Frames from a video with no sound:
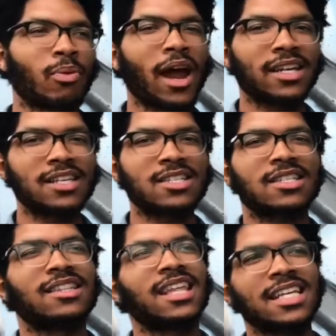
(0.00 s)

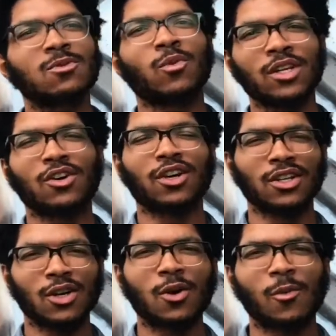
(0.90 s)
practice, that's when you're
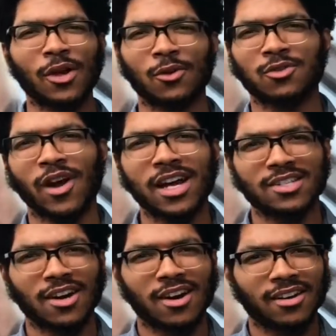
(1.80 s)
gonna know where those
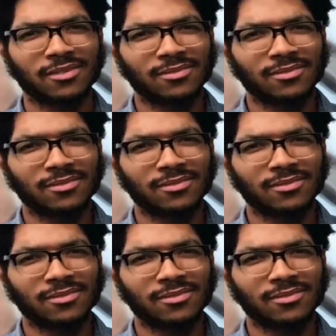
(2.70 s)
rides are.